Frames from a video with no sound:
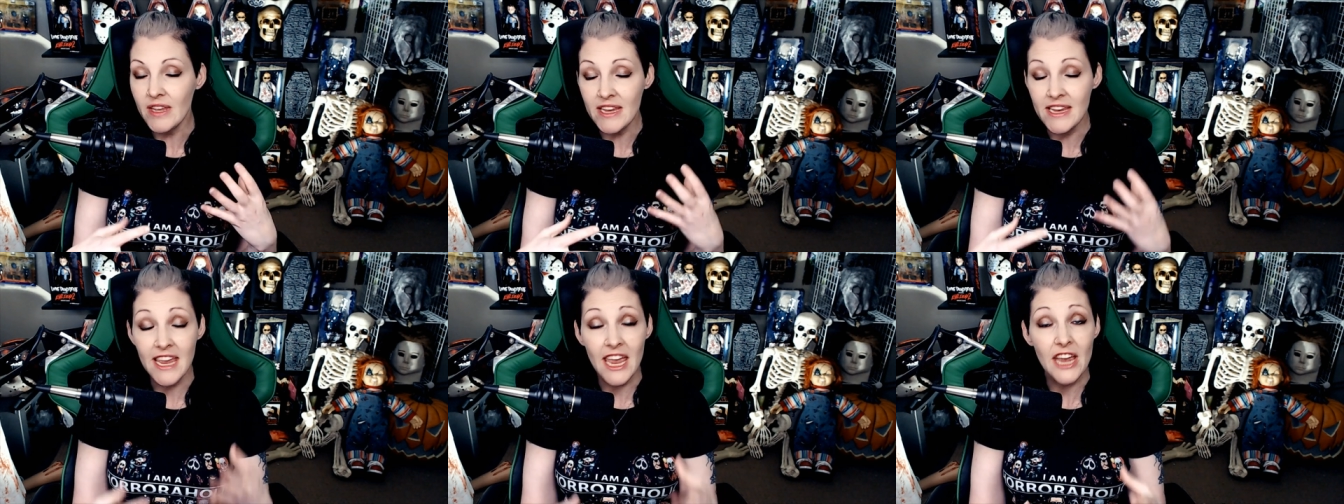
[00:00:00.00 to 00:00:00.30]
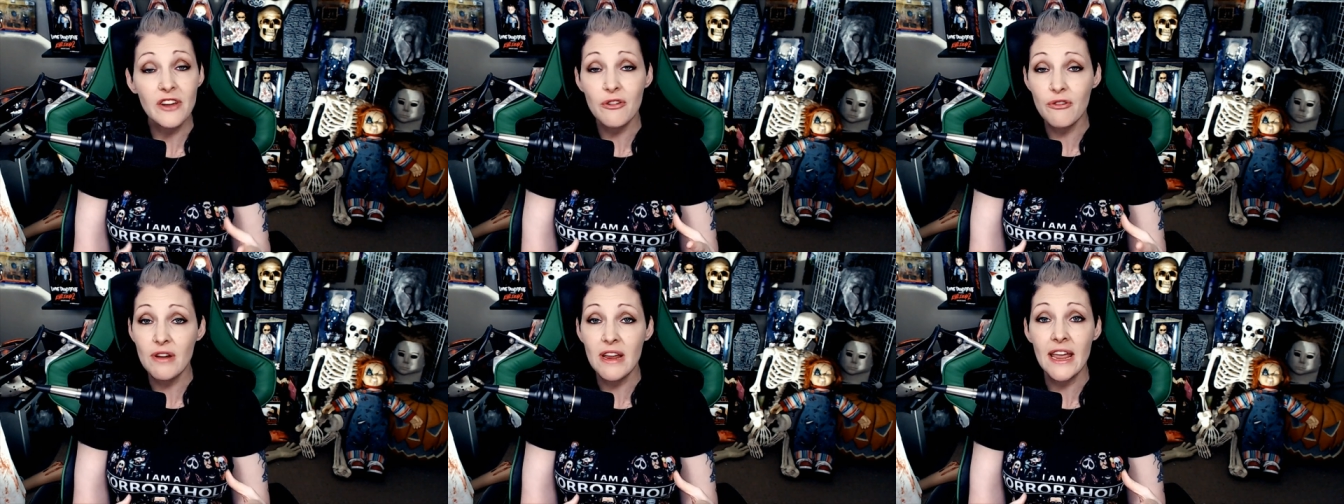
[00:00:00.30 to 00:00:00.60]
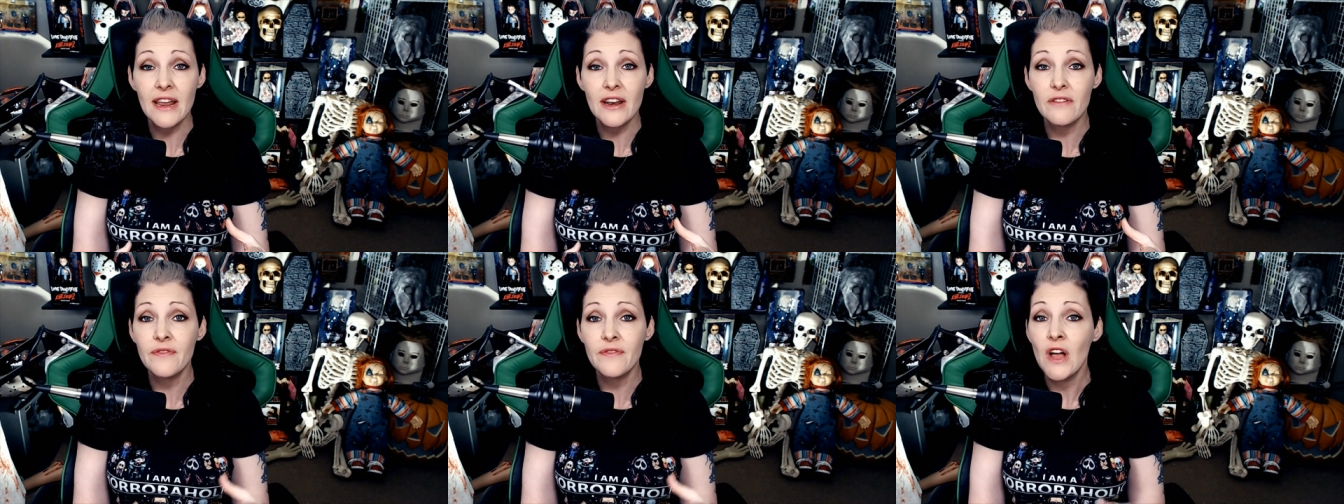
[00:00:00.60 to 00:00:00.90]
Get
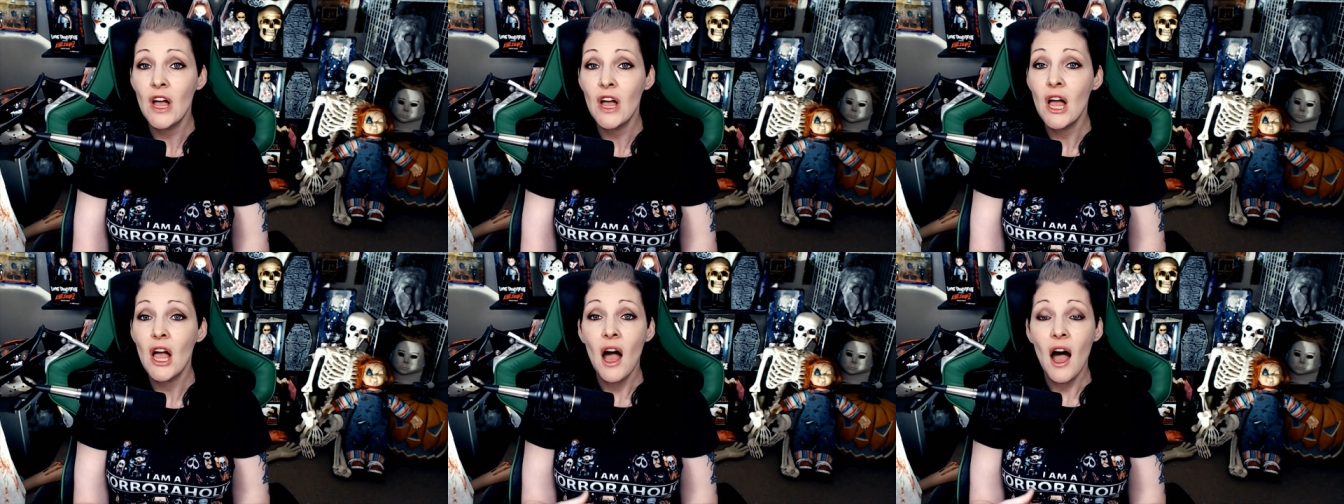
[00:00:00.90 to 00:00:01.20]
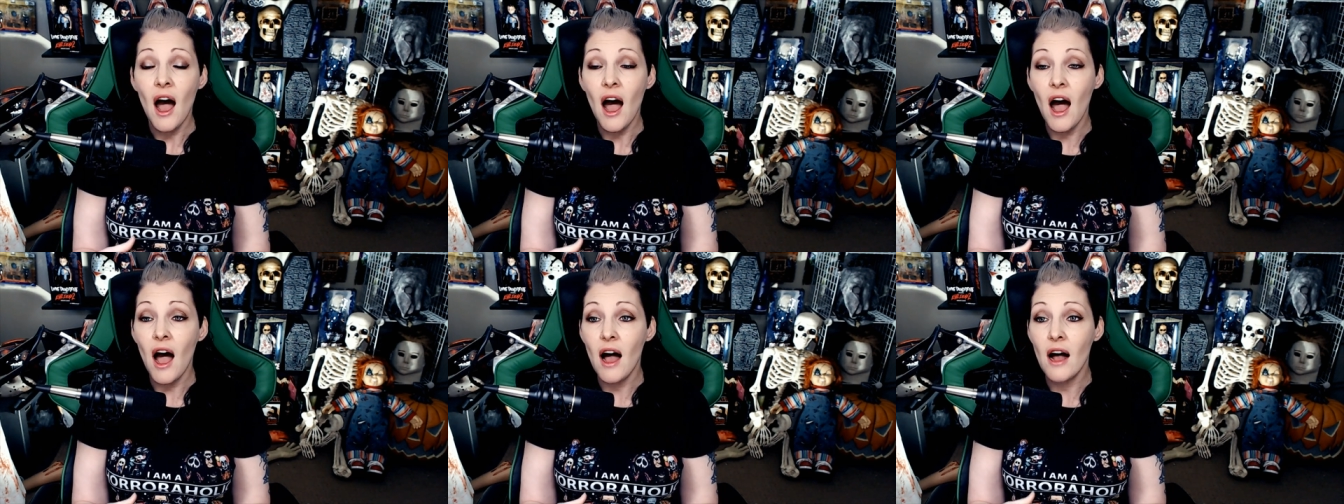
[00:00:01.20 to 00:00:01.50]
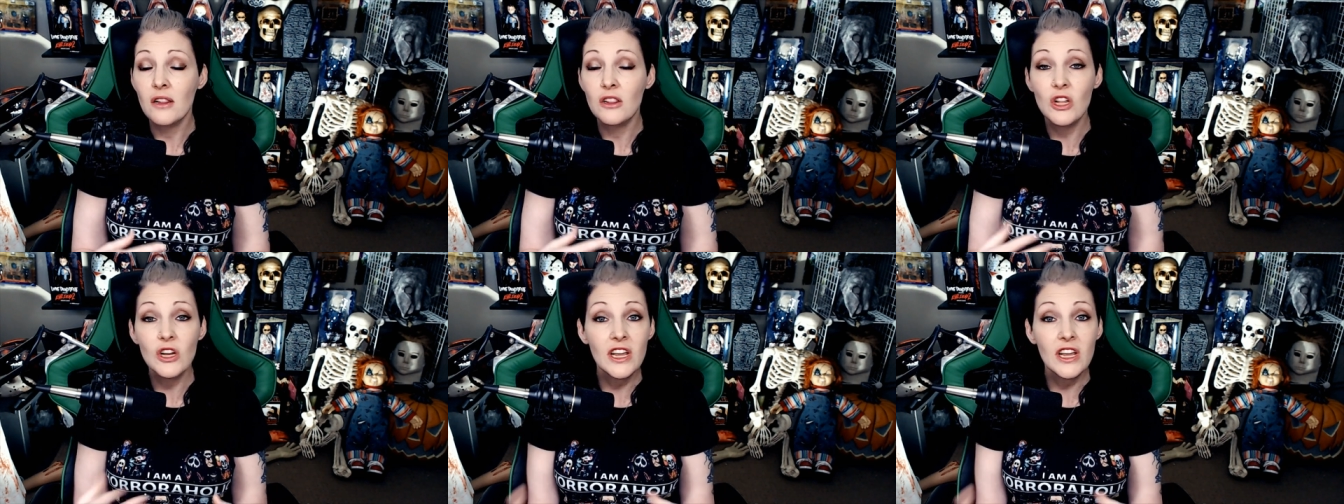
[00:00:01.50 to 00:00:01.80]
creative. Uh,
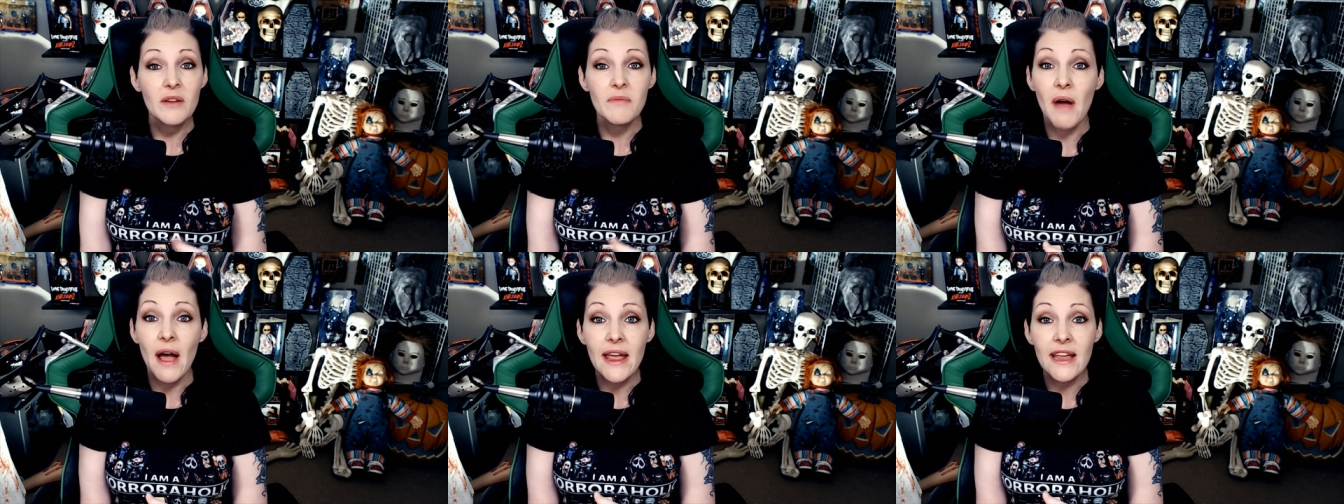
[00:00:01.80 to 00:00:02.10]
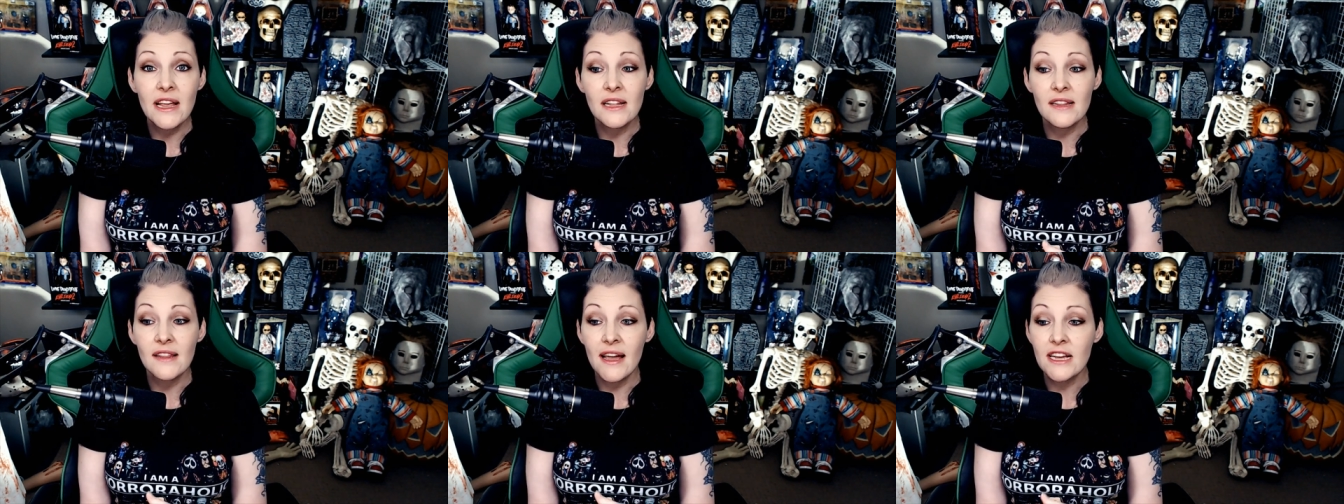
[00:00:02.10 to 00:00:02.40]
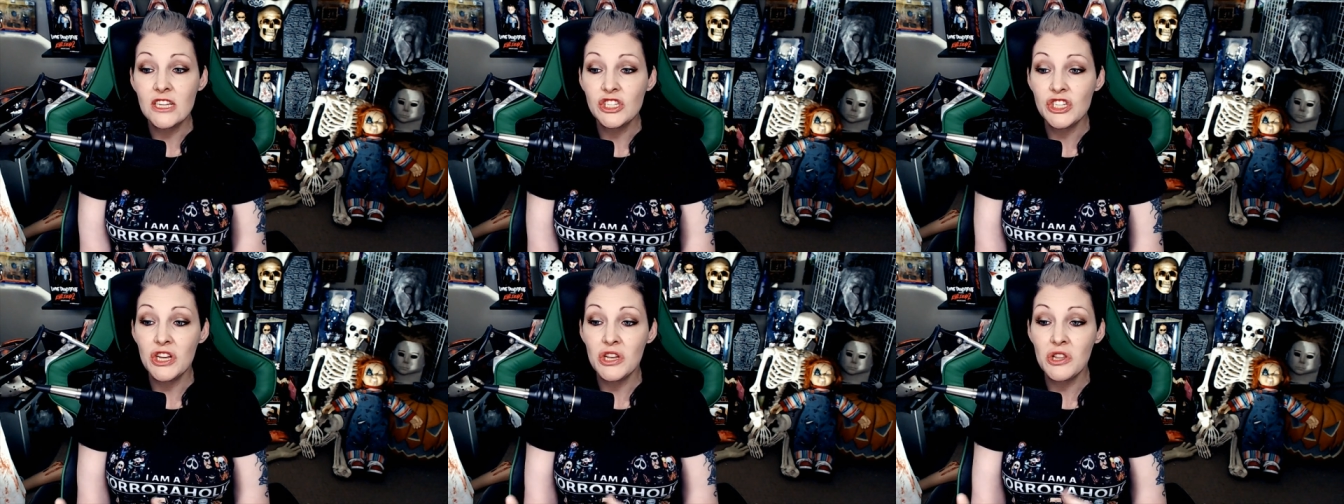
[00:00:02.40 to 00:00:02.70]
look at my
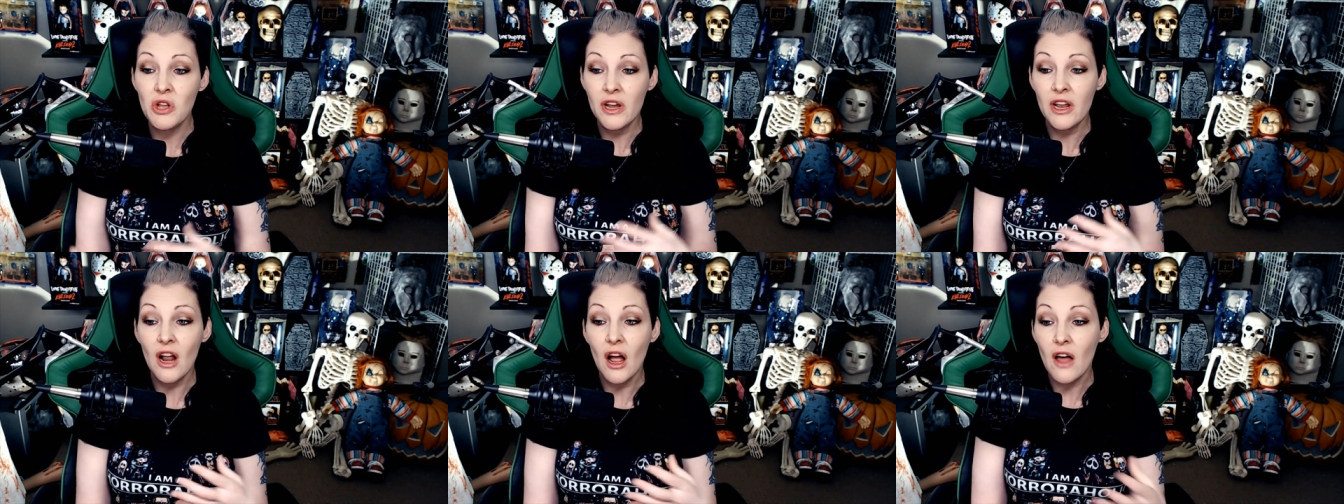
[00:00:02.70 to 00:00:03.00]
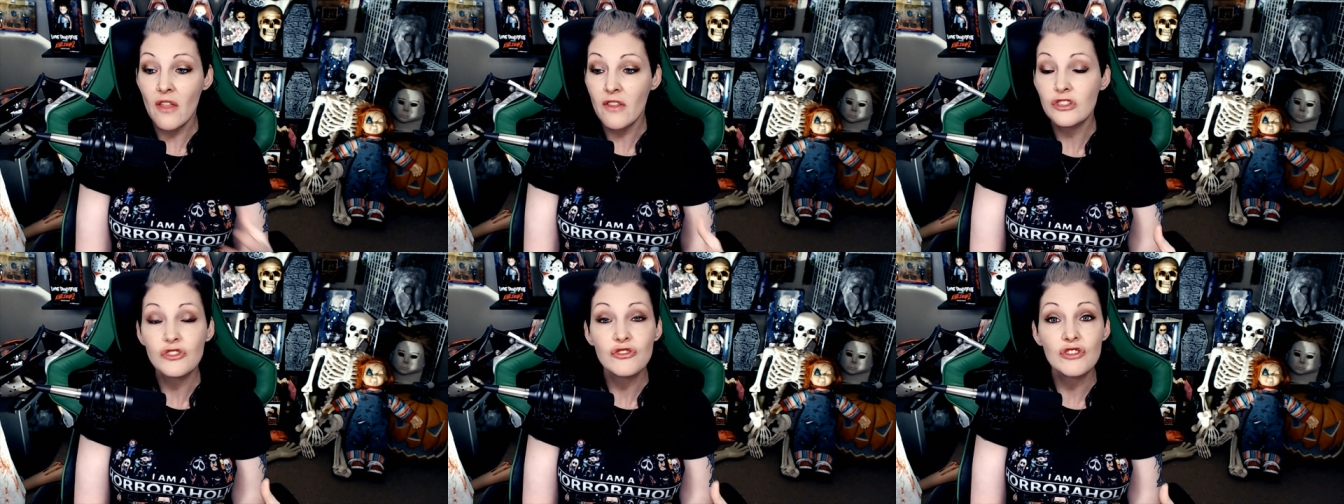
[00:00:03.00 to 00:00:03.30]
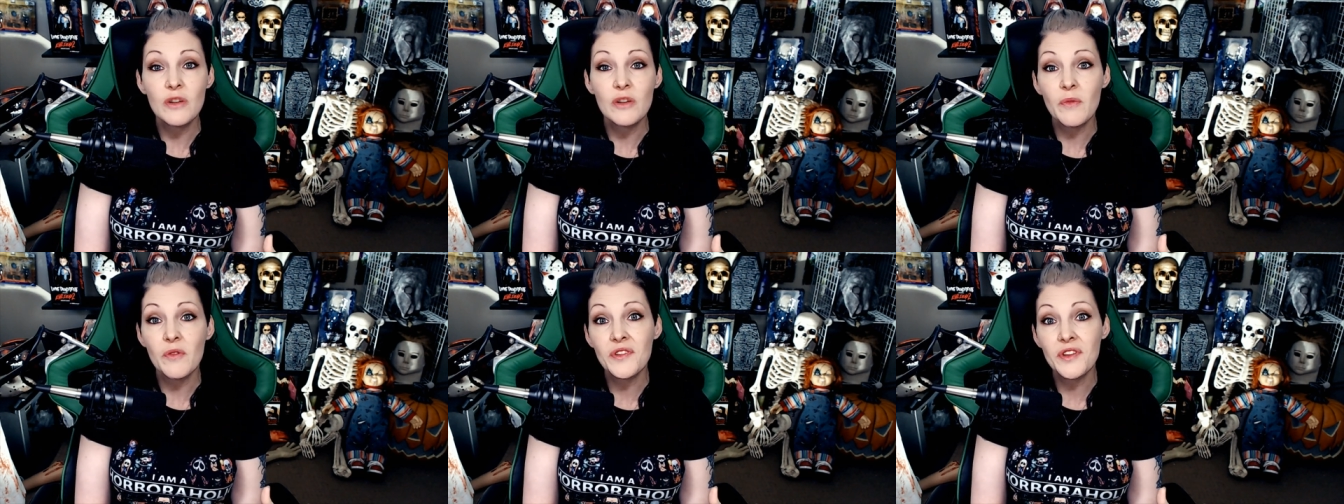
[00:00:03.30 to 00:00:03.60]
collection, look at other
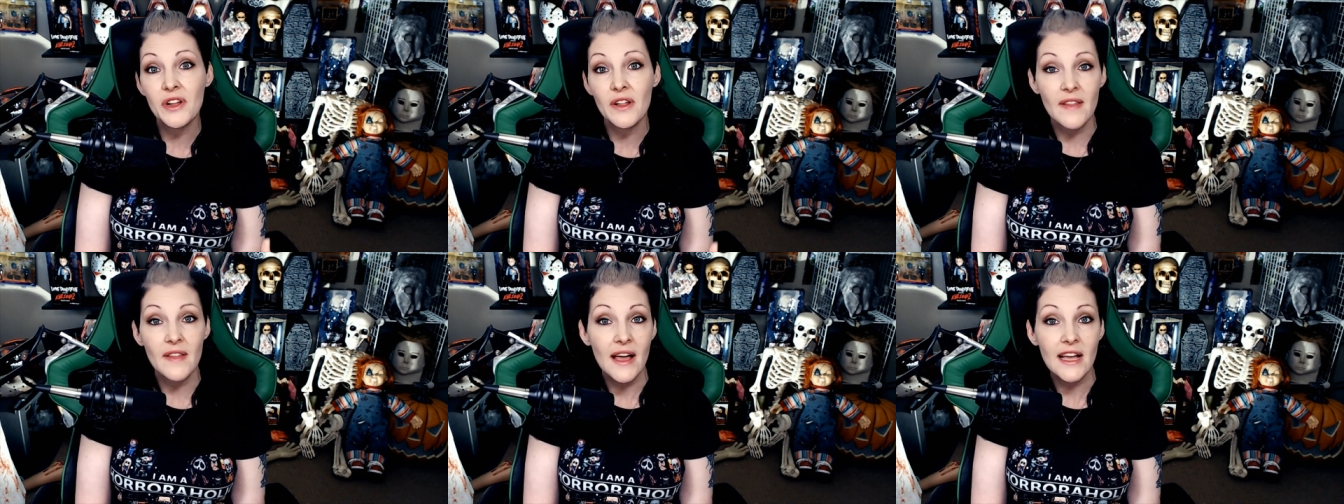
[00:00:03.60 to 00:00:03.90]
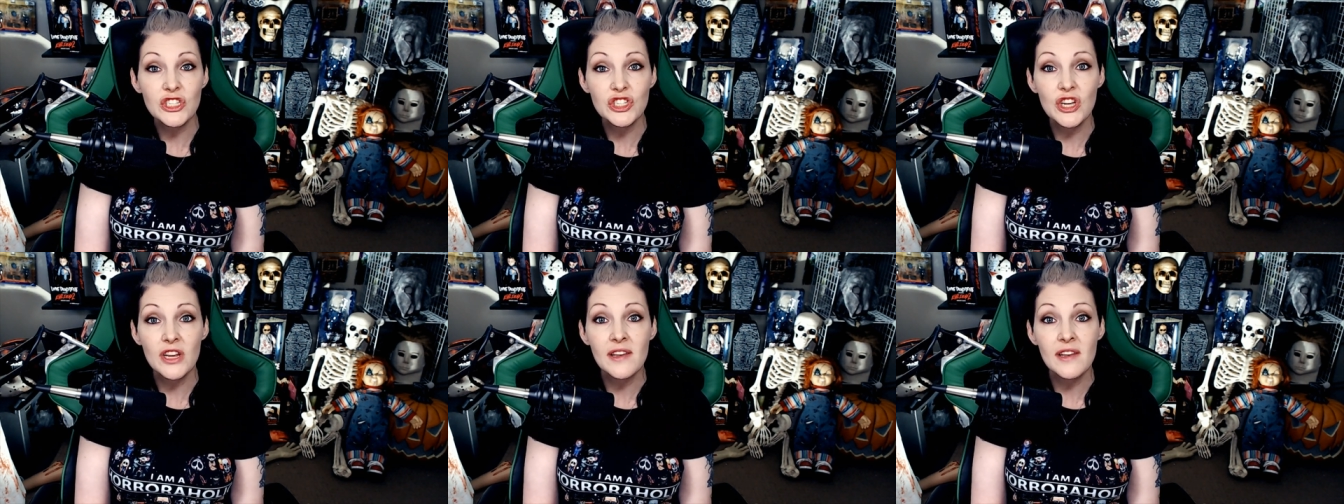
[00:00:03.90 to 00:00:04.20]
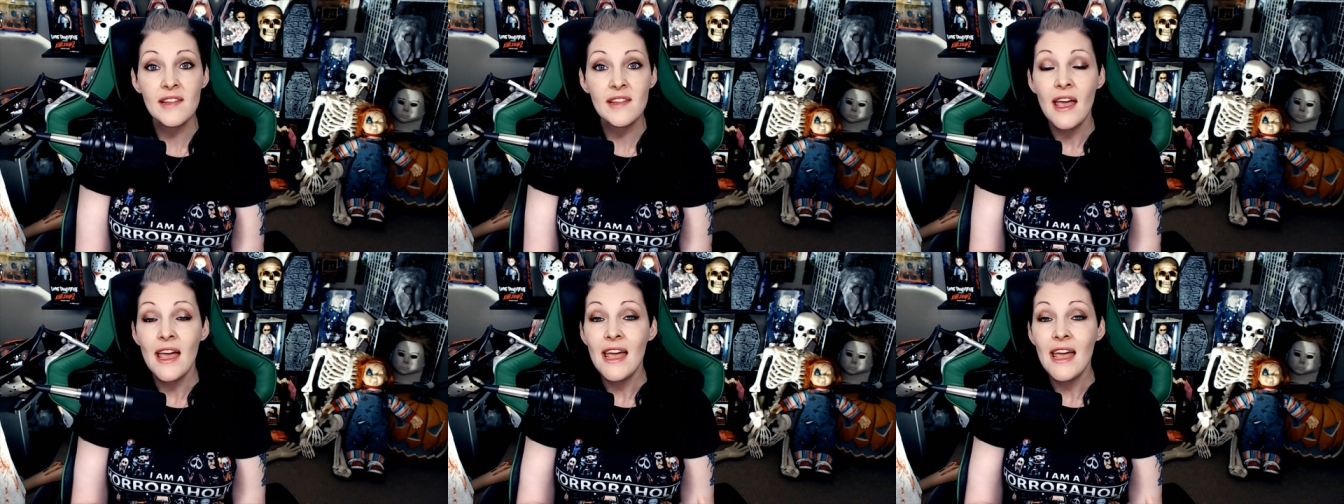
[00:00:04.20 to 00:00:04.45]
streamers' collections,